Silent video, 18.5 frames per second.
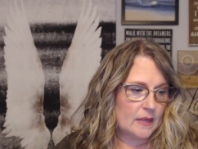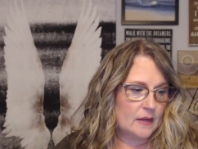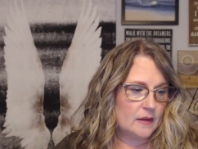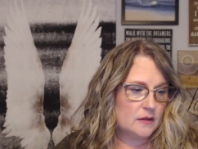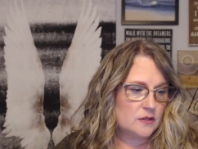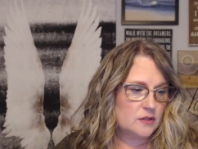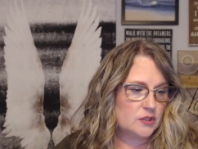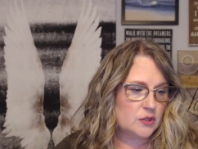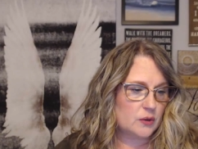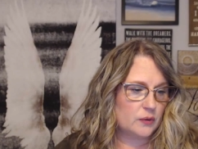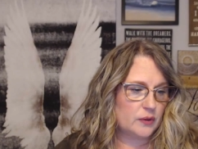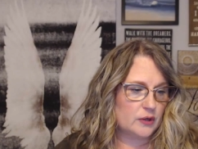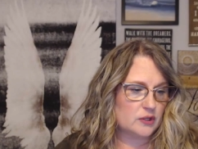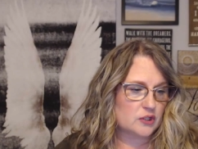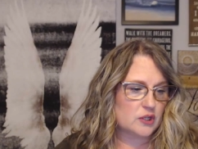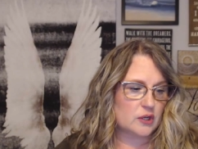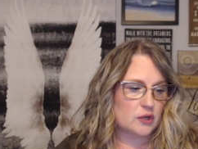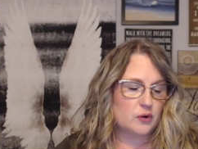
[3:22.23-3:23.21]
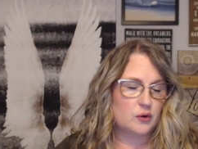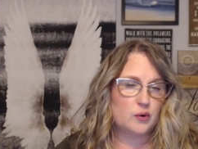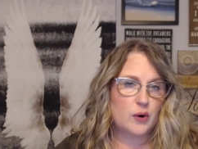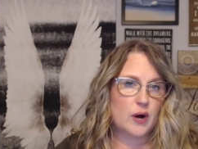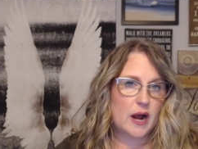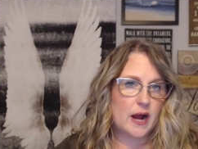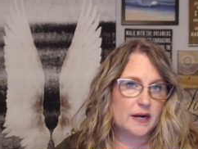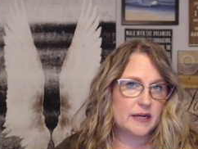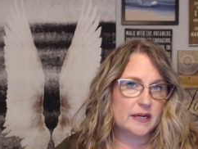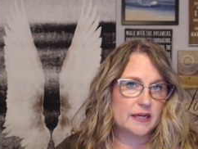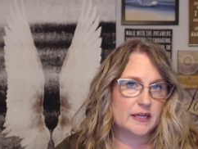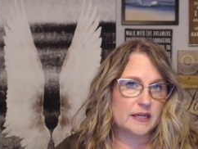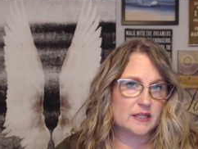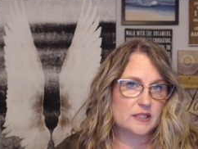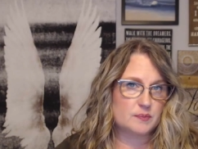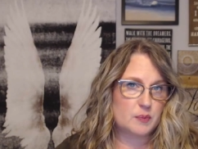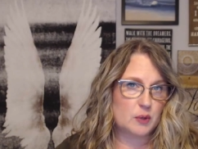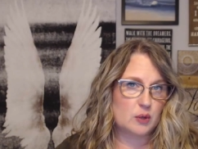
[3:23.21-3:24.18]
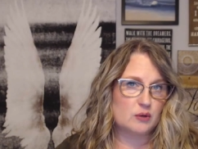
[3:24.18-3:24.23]
So there's a chronic
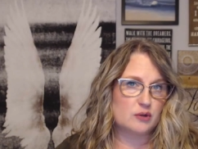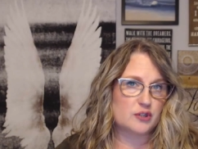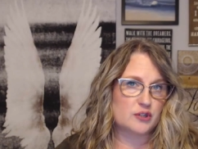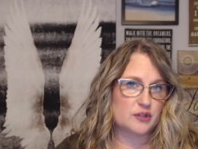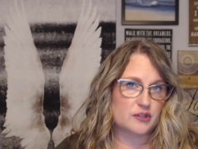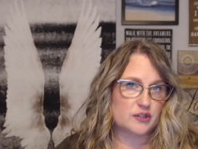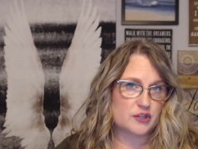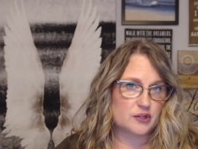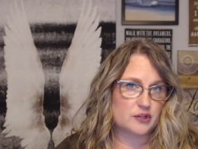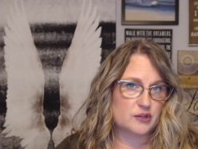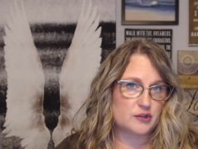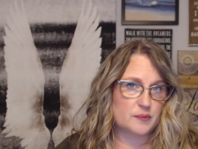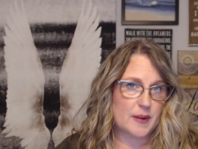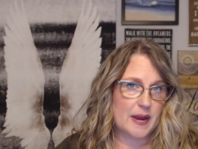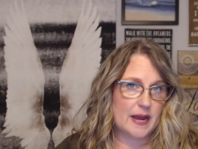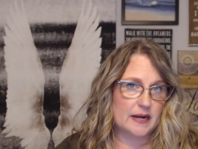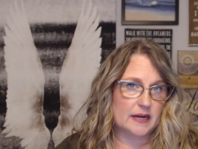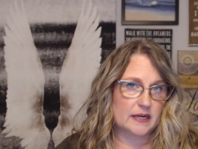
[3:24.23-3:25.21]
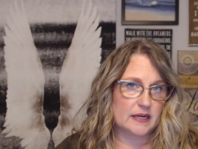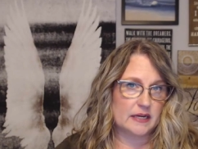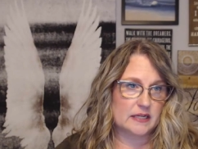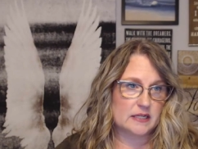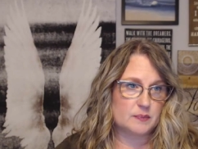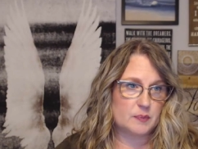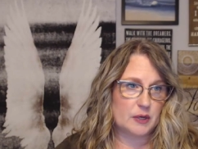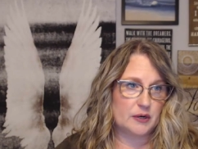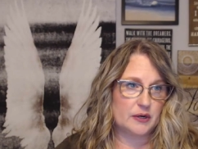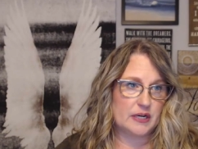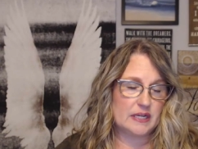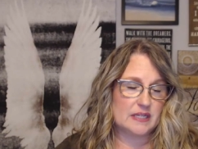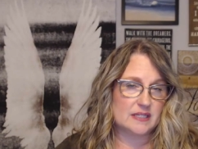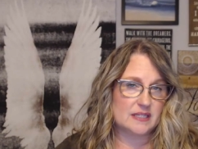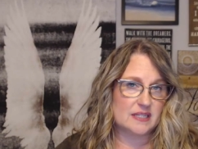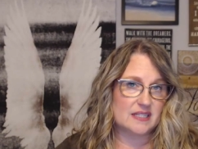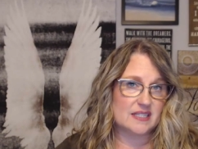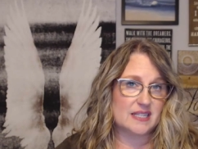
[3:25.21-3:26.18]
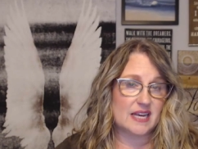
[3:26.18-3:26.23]
exposure to traumatic
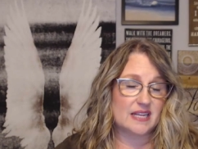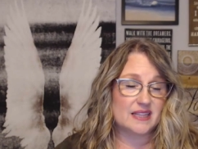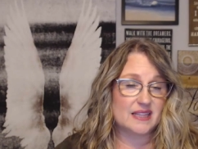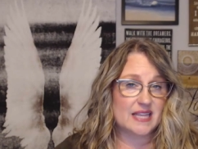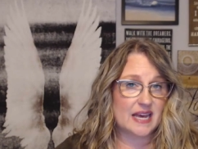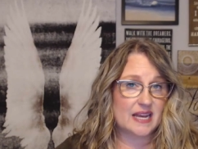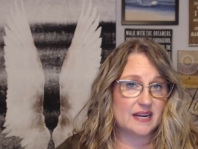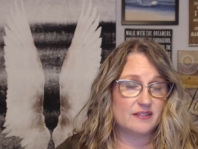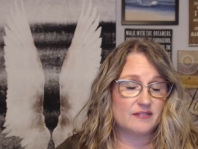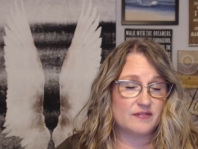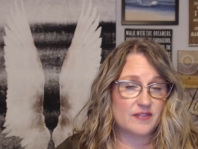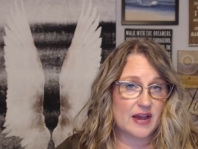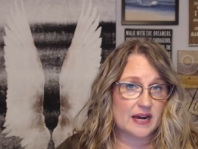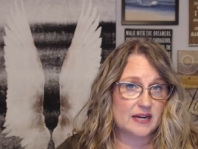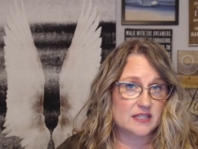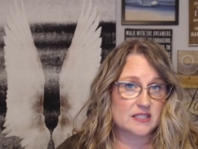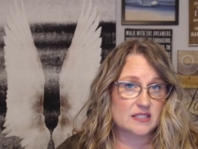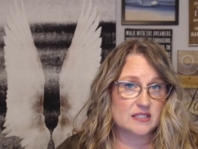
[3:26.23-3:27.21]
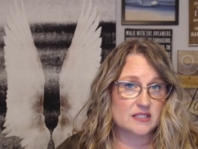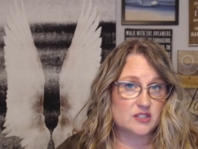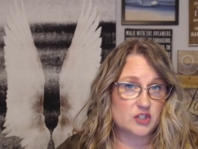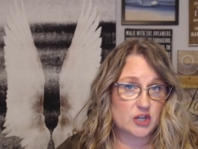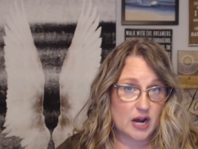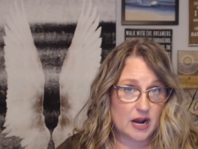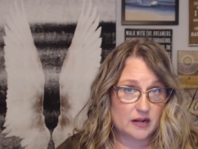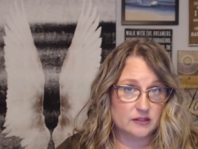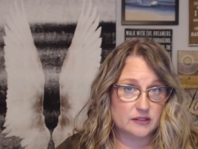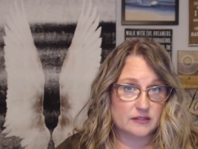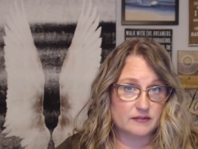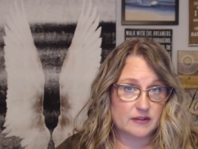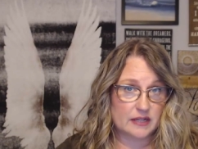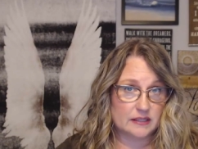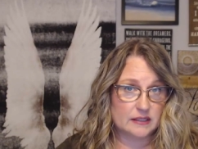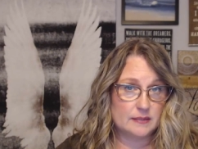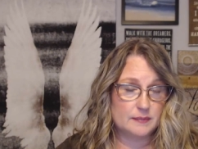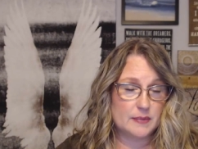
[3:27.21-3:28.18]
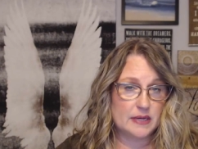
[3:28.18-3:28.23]
experiences that then affects child
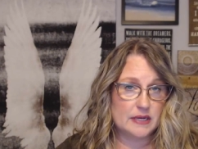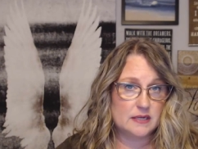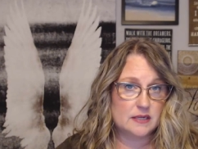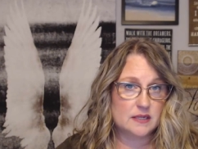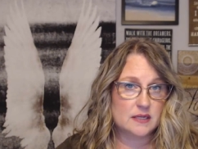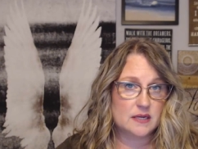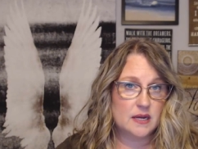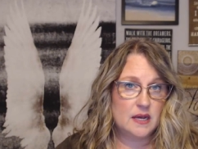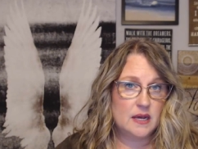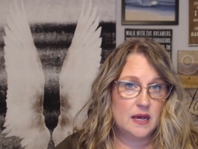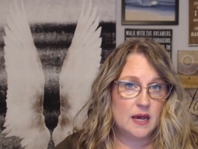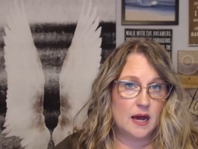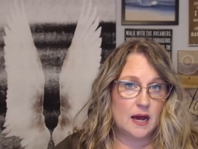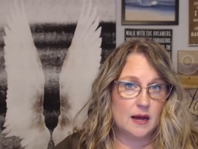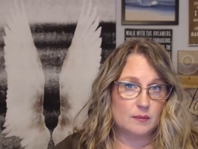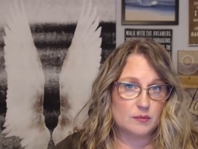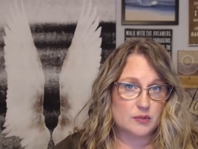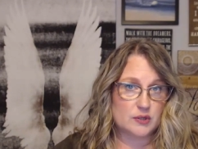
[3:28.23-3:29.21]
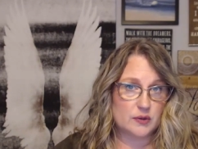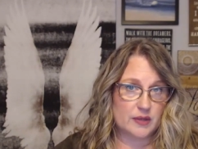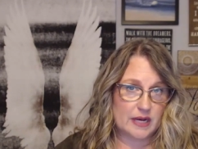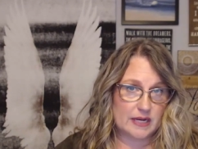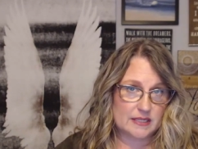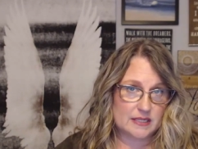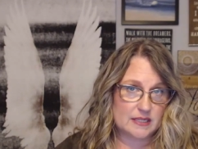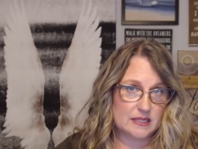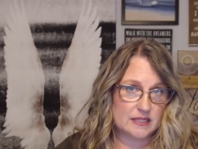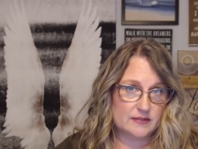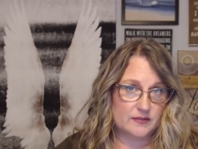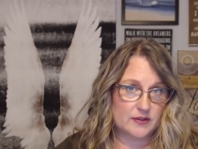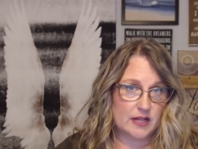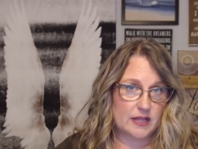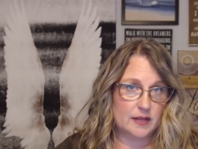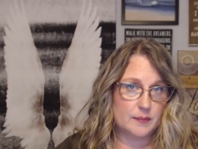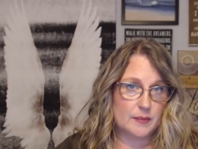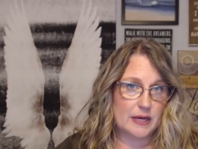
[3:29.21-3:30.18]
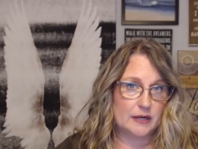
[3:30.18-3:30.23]
development. So that's the
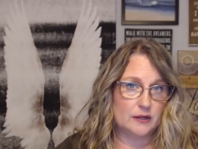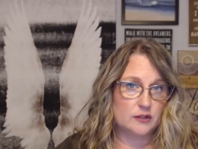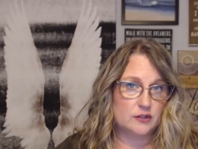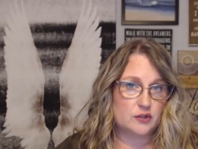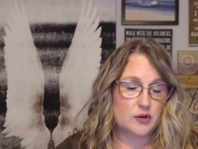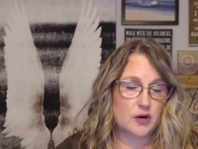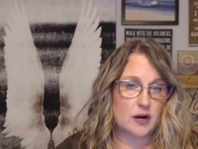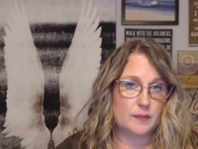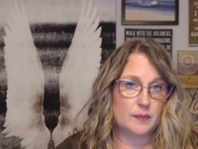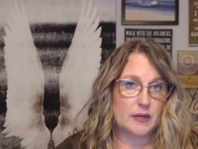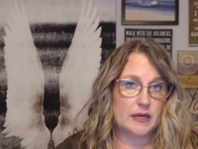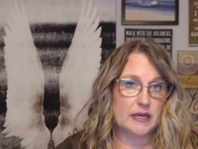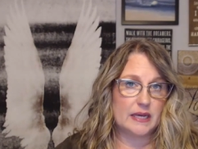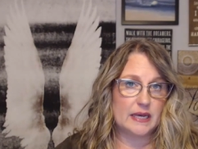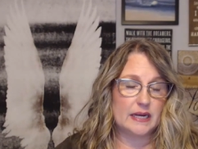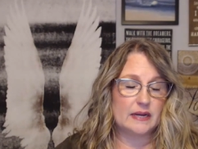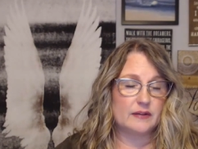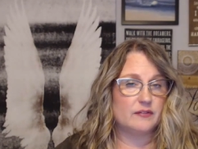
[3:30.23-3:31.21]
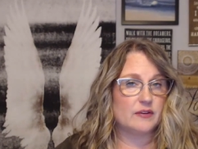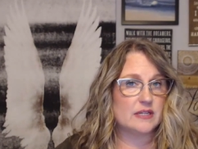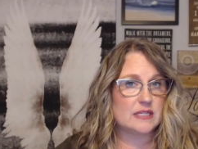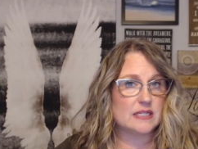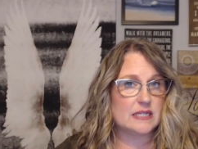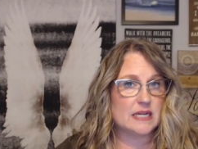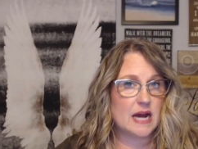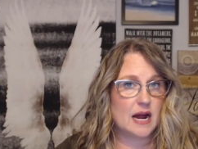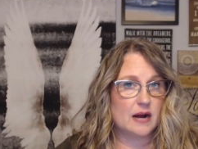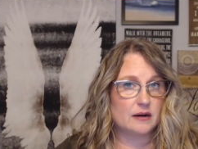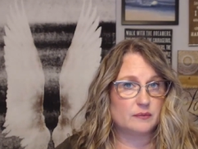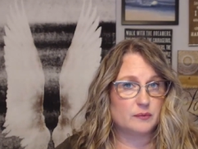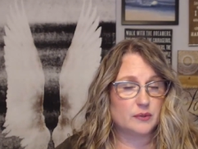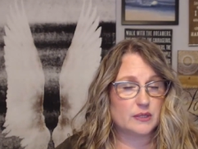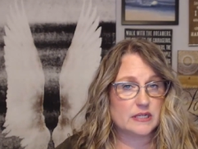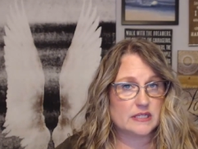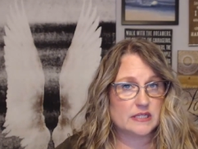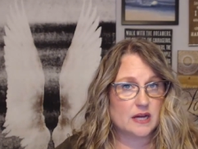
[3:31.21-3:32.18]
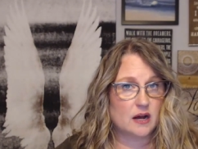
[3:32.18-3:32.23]
developmental trauma. And if it's not
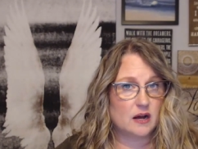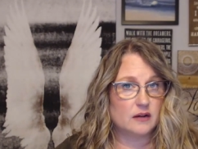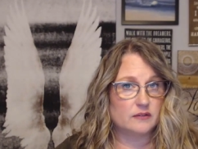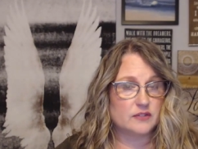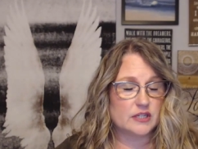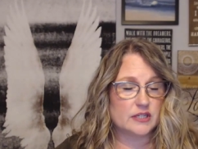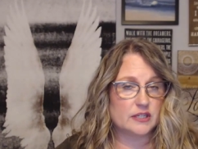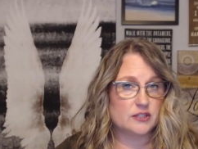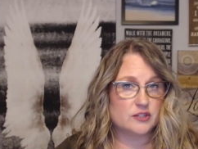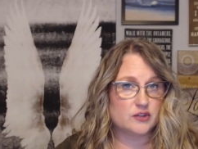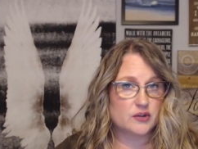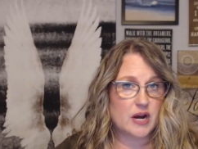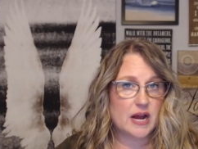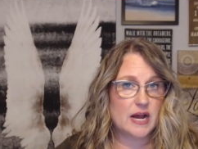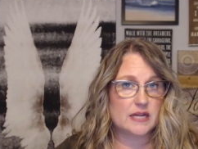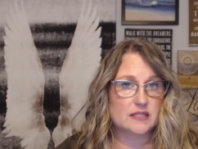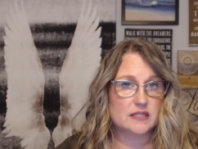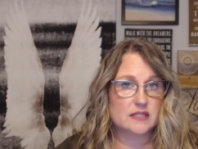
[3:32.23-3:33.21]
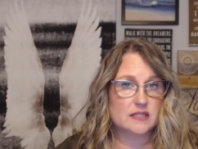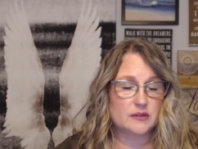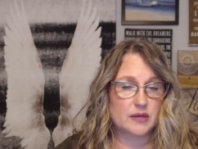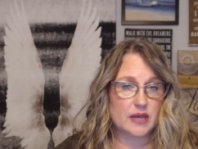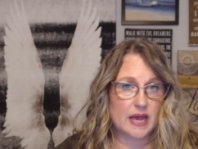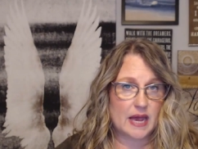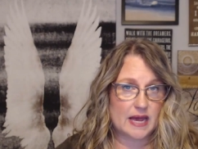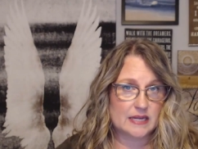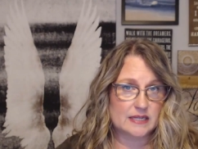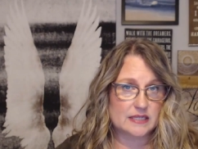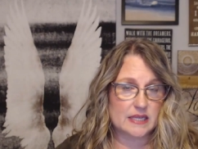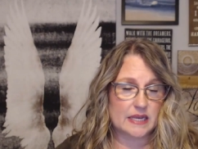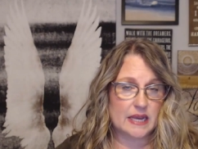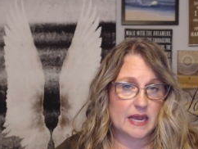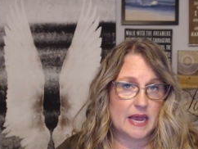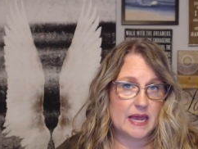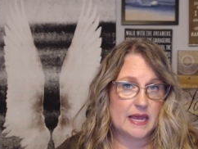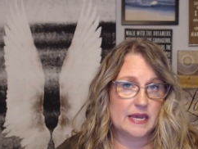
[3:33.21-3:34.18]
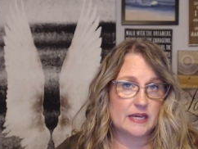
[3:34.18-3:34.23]
resolved and addressed as they
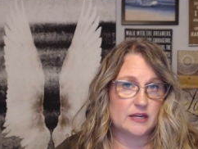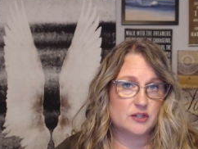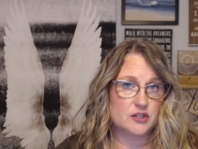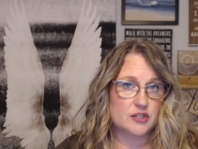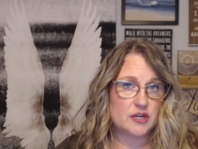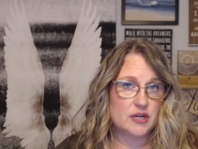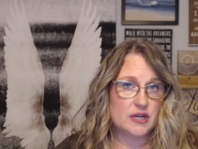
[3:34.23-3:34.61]
age,